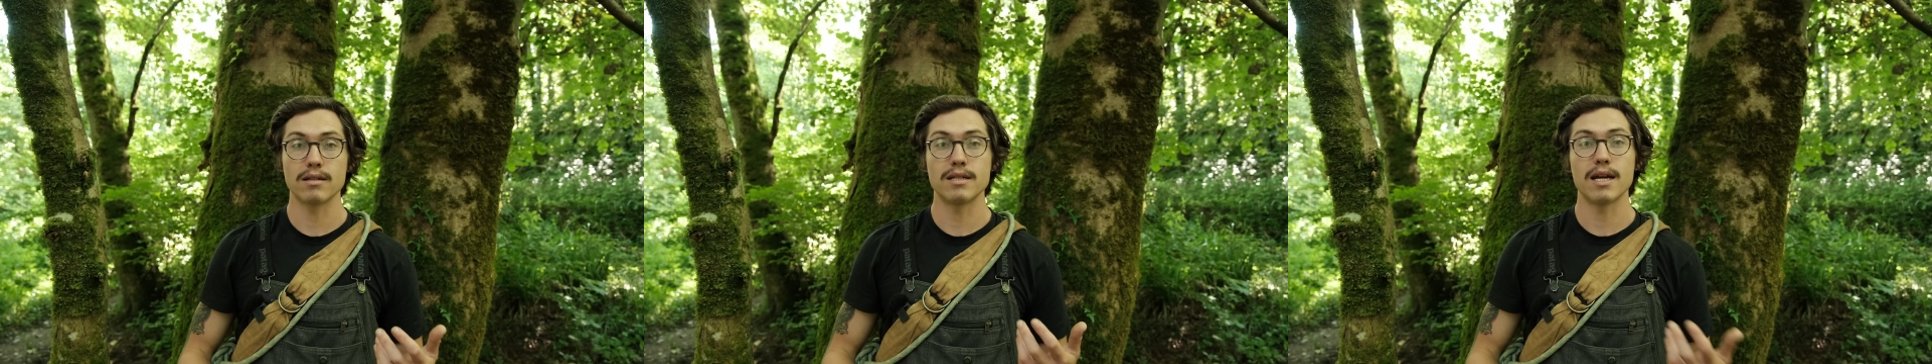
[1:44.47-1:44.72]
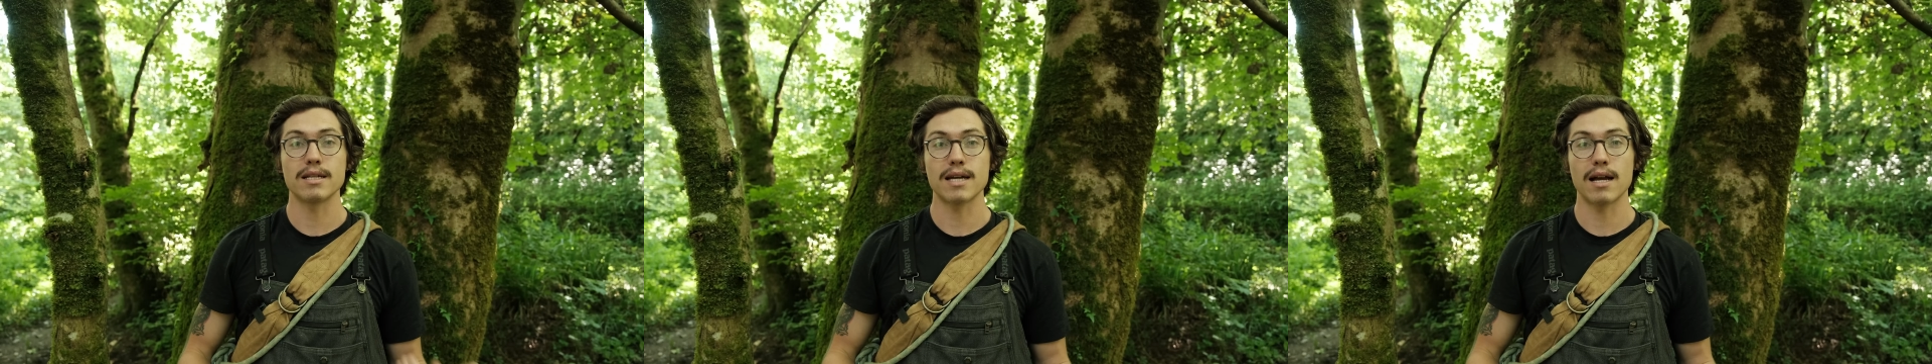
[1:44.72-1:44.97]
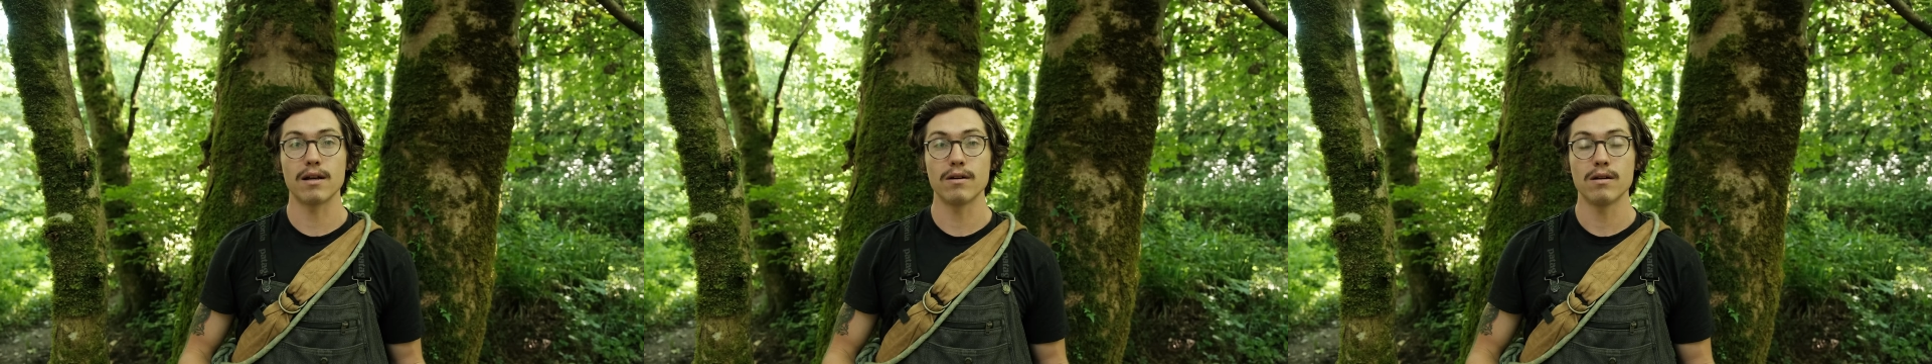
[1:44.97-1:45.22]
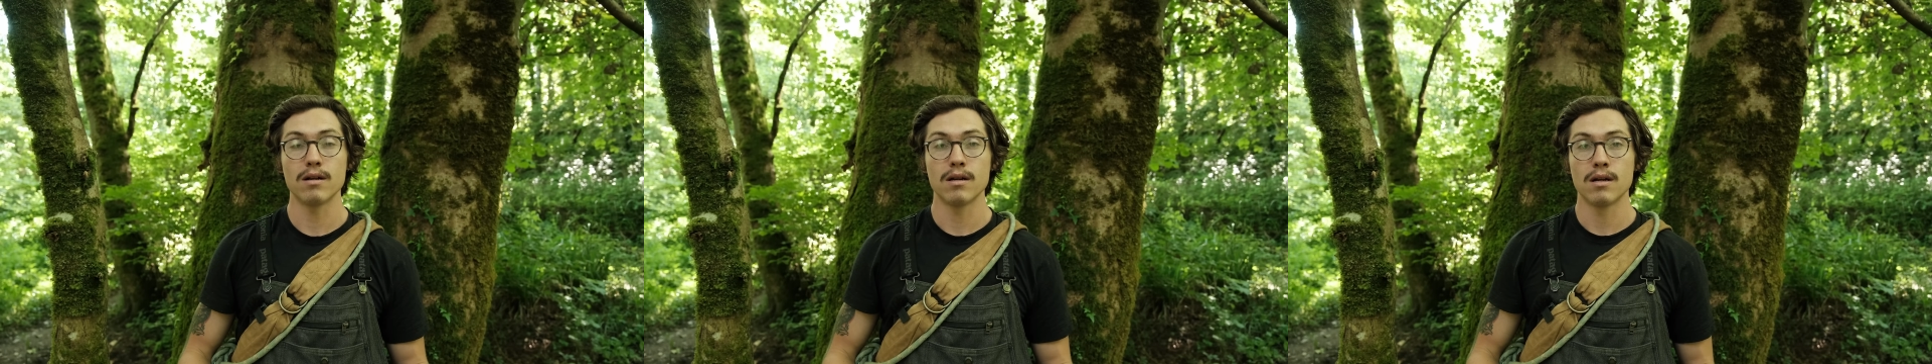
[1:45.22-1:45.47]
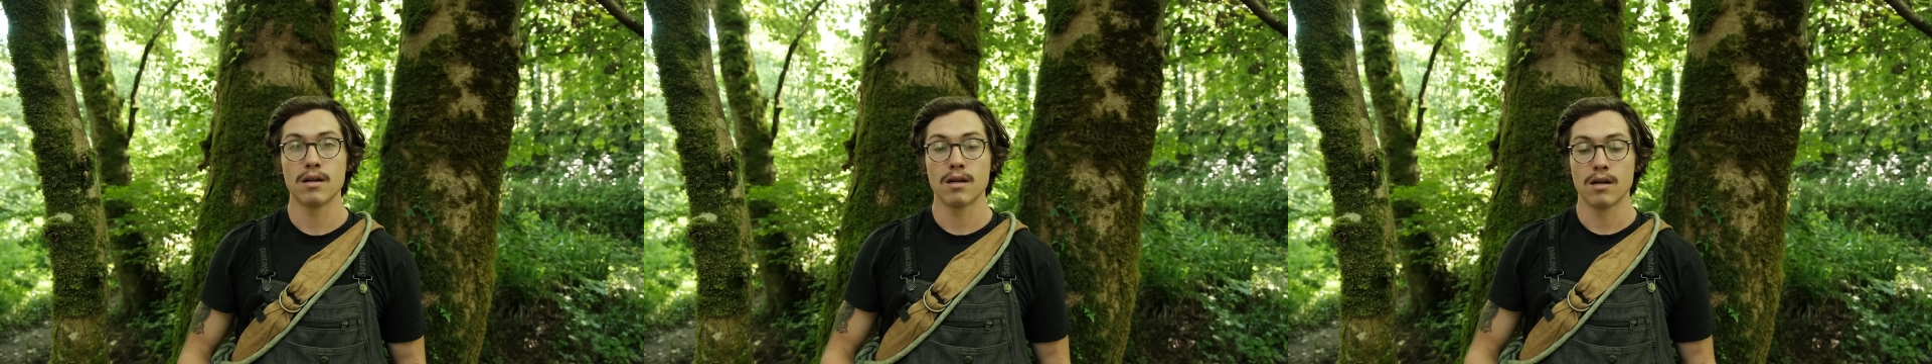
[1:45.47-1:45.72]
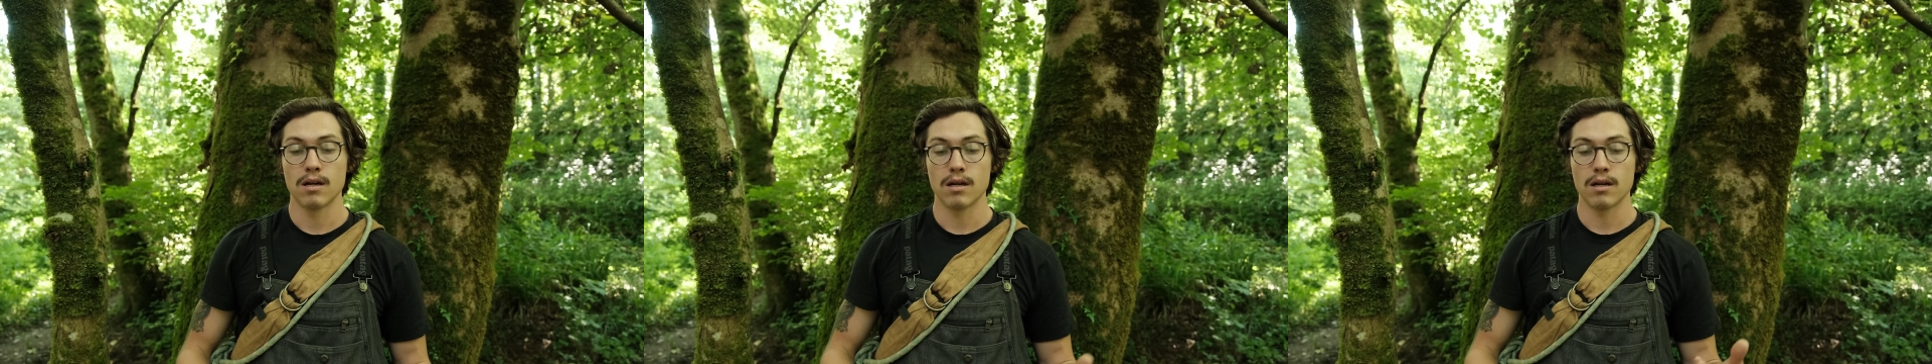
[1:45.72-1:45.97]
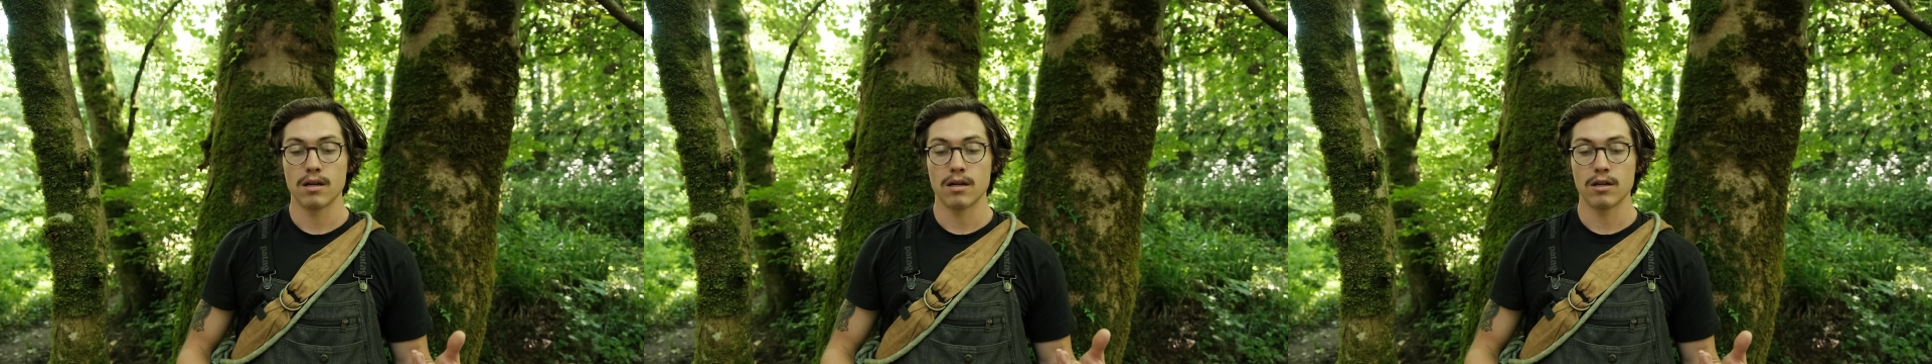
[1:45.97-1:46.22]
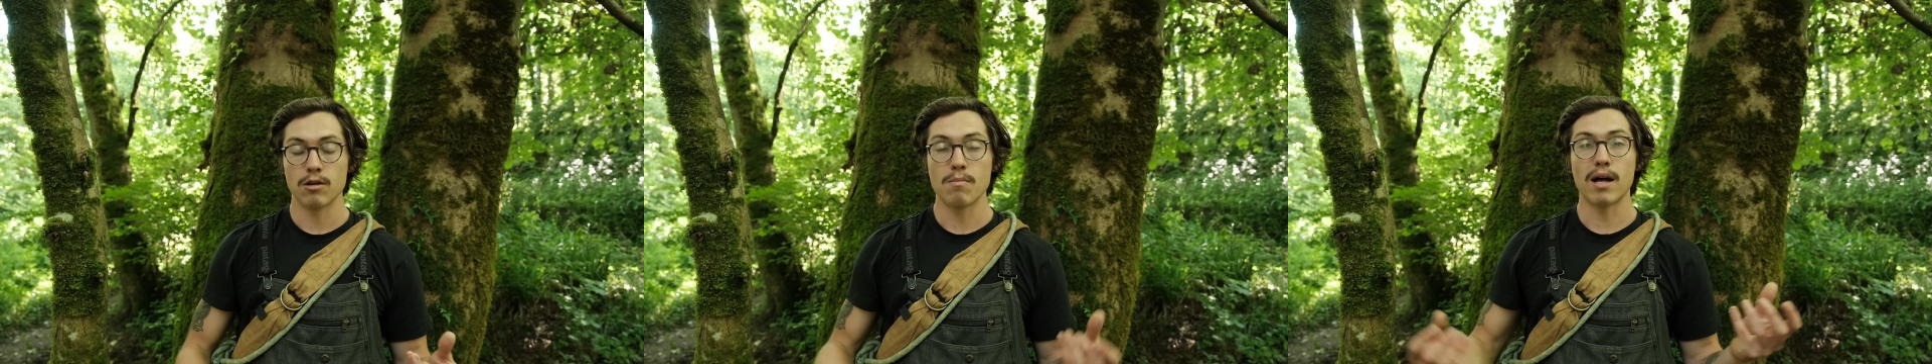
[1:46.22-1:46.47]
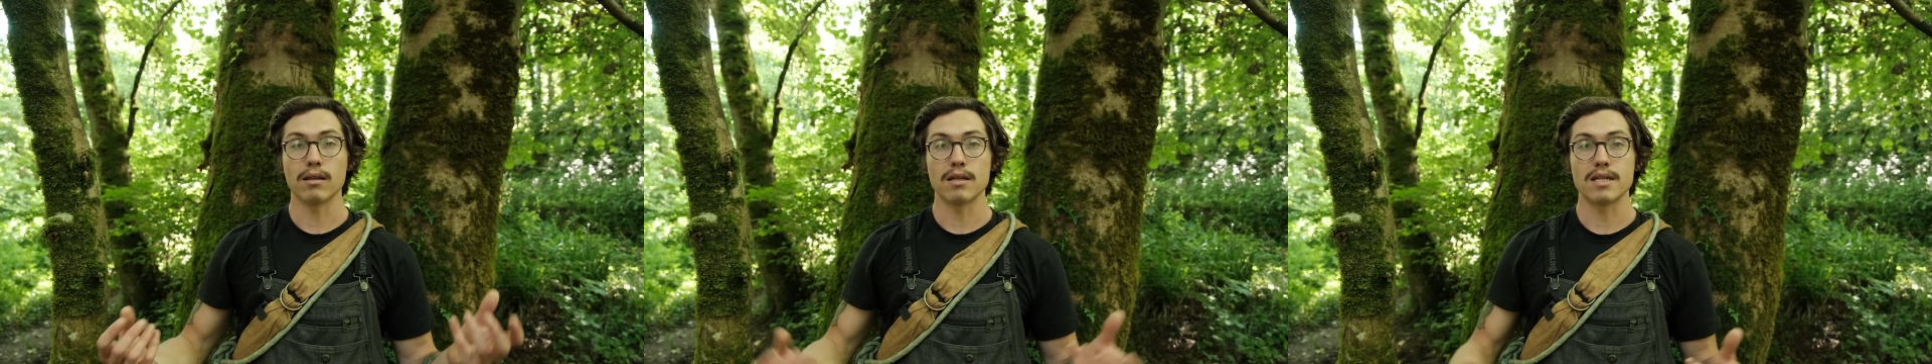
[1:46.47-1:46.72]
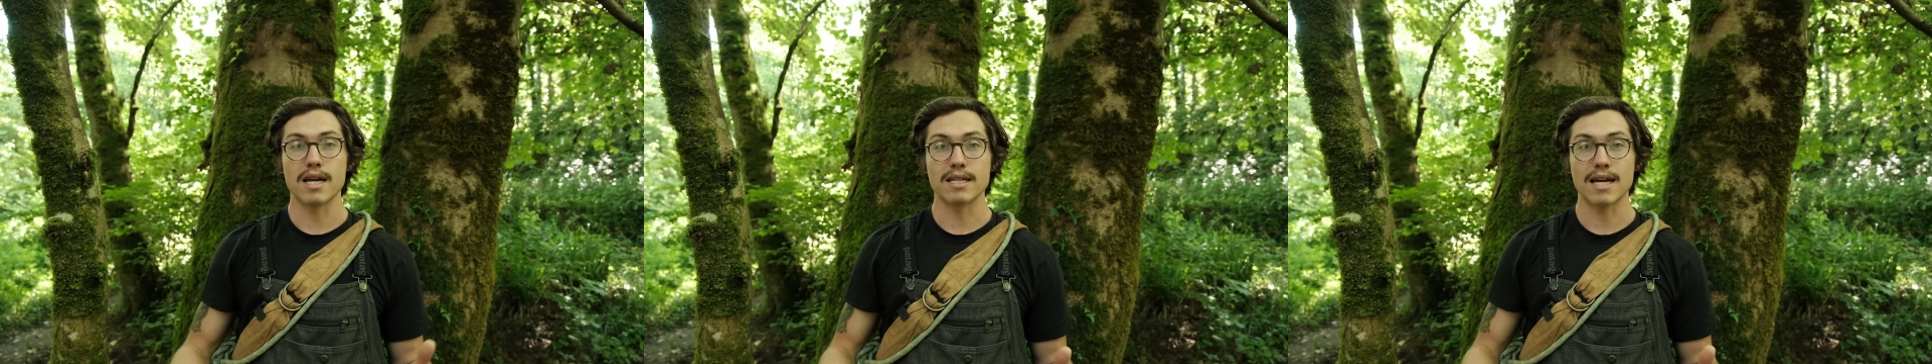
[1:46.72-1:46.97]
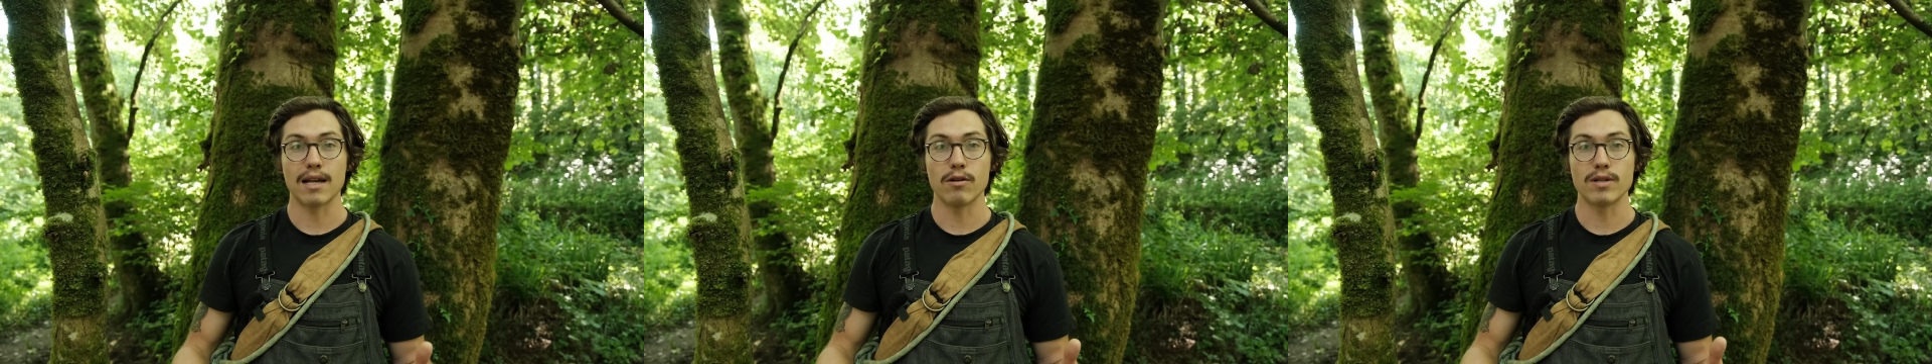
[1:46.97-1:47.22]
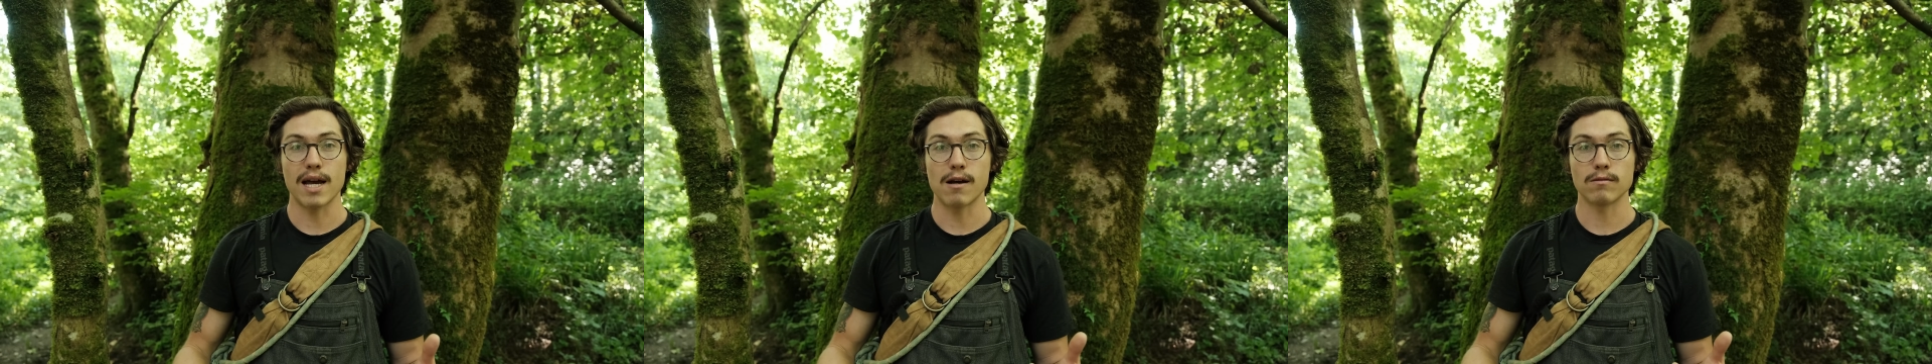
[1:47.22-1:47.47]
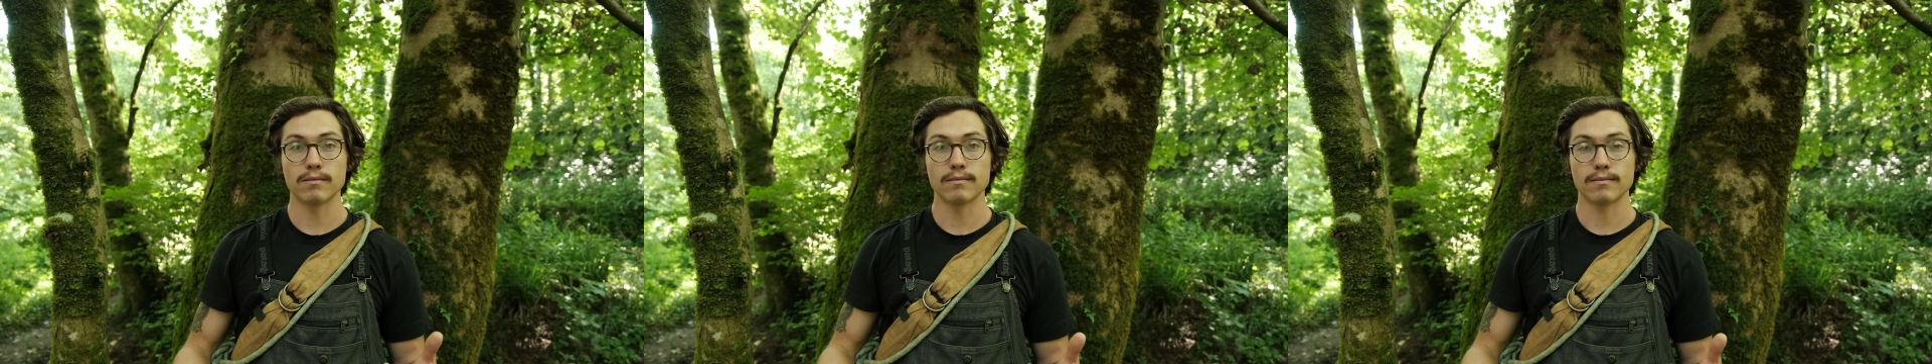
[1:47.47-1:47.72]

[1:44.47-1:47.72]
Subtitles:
deer tallow. You melt the deer tallow down.